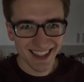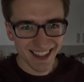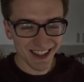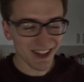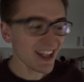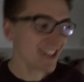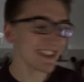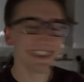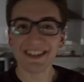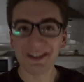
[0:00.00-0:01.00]
So there's an
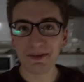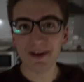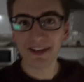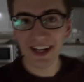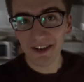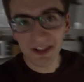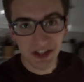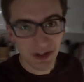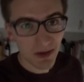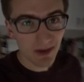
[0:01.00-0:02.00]
exciting bit of technology
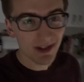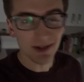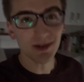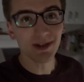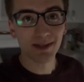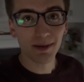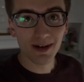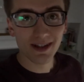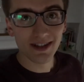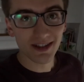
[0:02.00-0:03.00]
news or
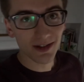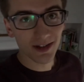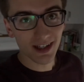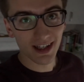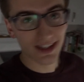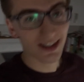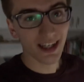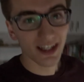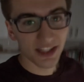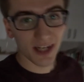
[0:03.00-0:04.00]
experience that you can
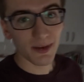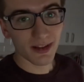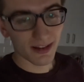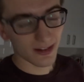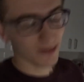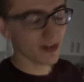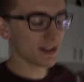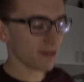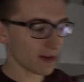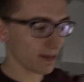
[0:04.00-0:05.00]
share with your friends
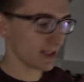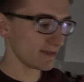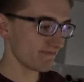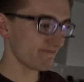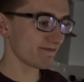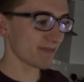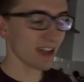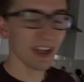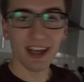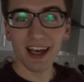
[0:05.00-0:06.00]
and family.
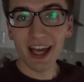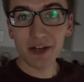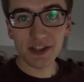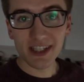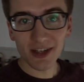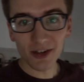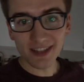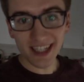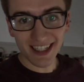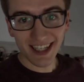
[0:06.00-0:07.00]
Interesting
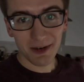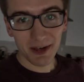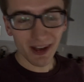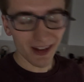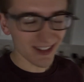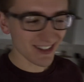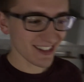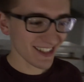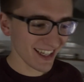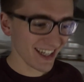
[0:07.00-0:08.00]
content, there we go.
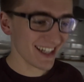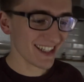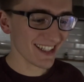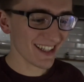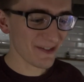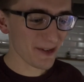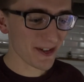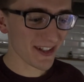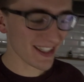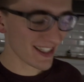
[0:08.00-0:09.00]

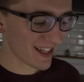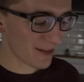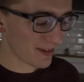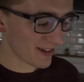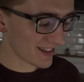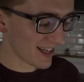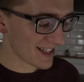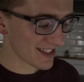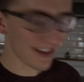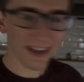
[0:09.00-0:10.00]
Unfortunately, the couple of
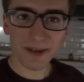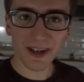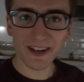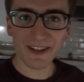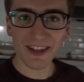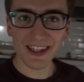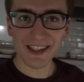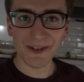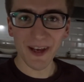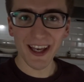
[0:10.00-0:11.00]
days that I'm going to be at uni for the rest
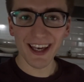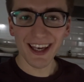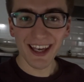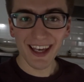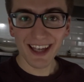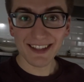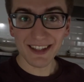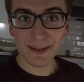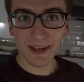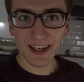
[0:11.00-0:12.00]
of the week isn't
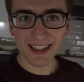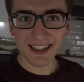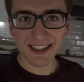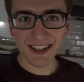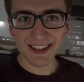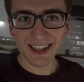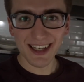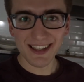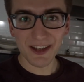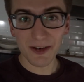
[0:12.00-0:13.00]
going to be as exciting
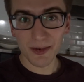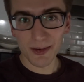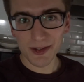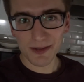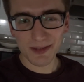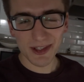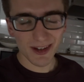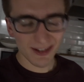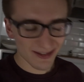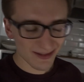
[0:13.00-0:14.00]
as going to Horsham, so
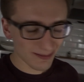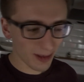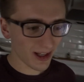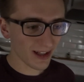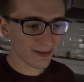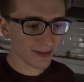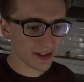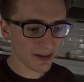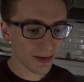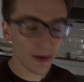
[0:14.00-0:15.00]
buckle in for
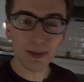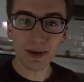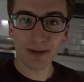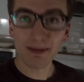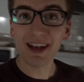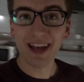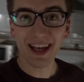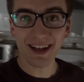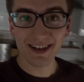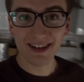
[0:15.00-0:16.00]
some normal,
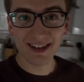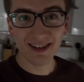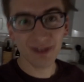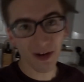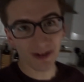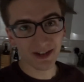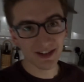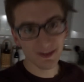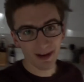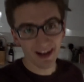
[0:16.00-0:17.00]
mundane vlogs
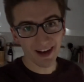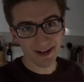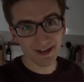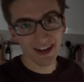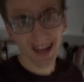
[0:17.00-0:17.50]
of my life.